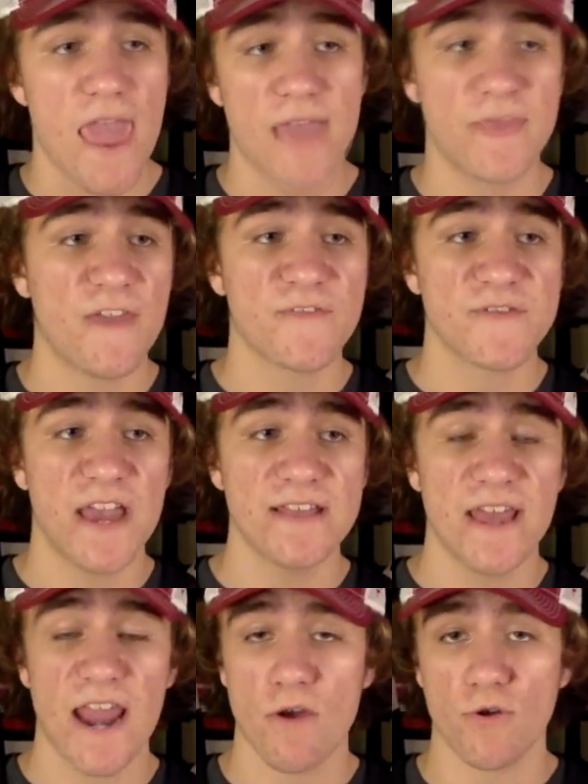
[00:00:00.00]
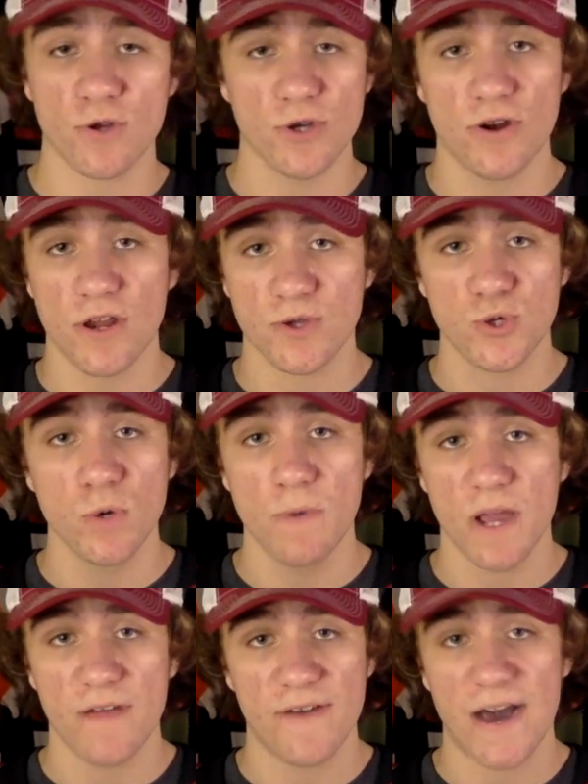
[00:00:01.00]
They've said that Arizona is too
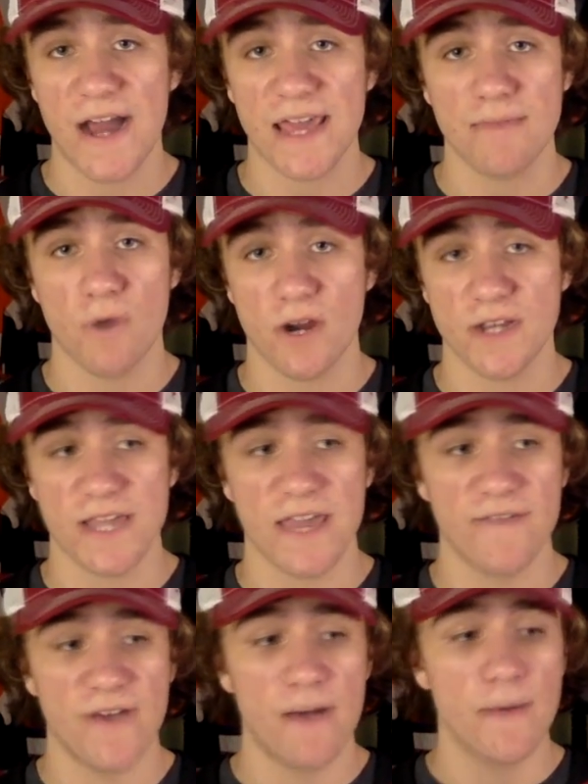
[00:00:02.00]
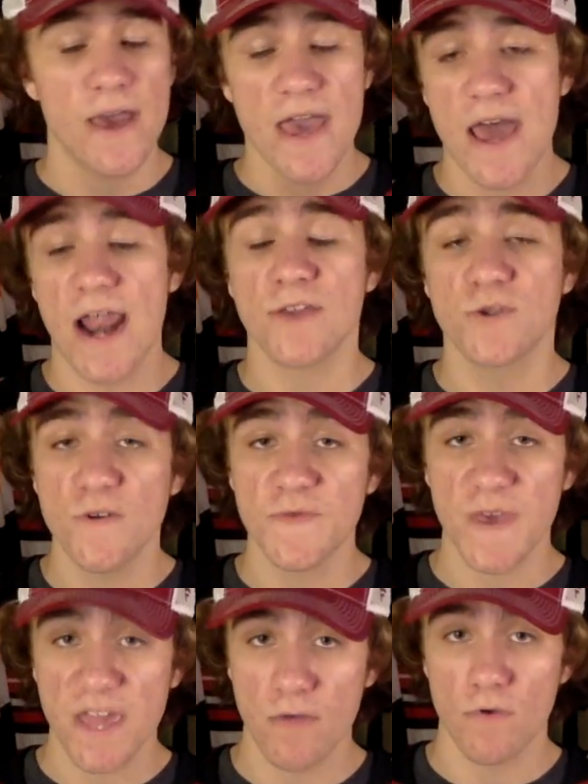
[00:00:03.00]
big of a hockey market to give up. And I do
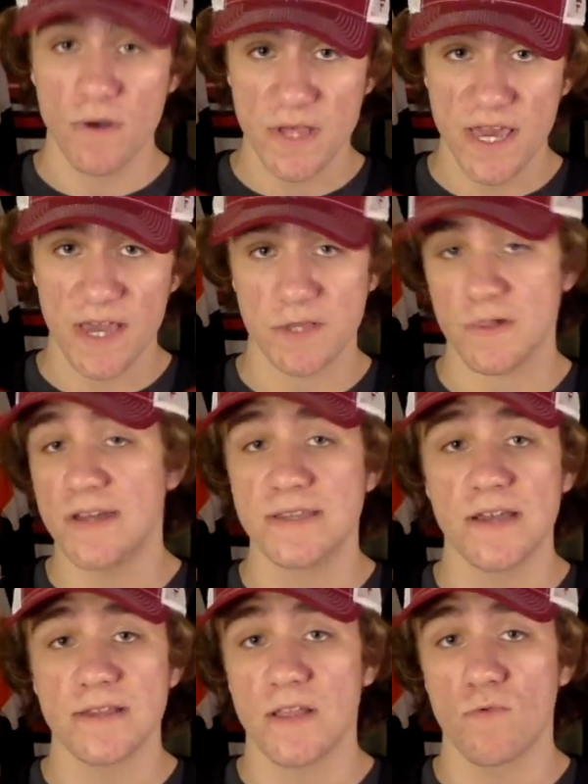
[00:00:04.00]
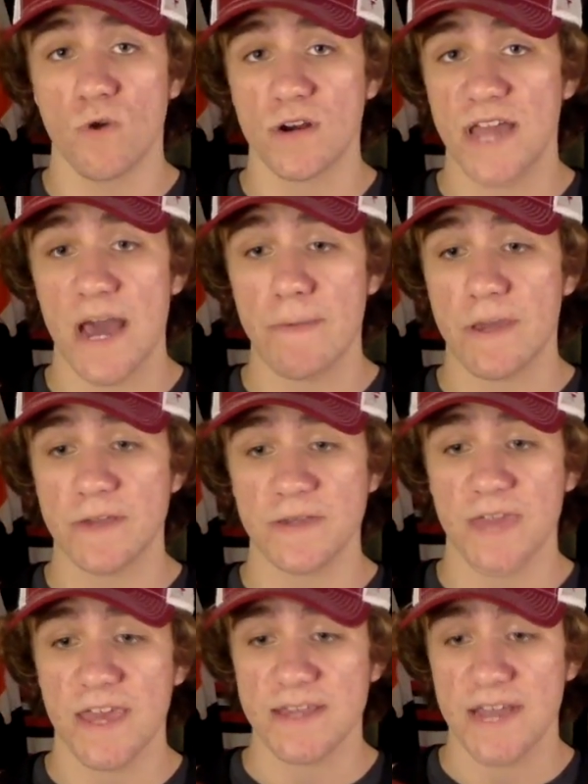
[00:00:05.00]
think it really is. Glendale didn't work out because of
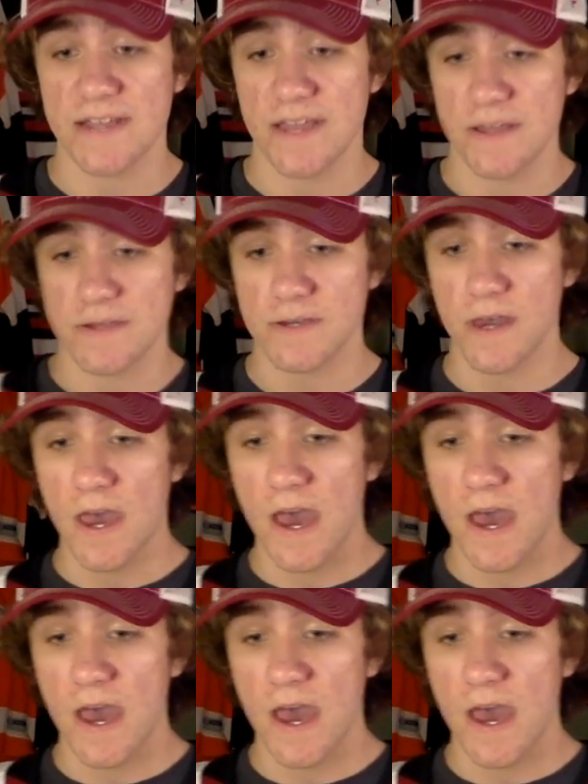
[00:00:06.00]
the attendance.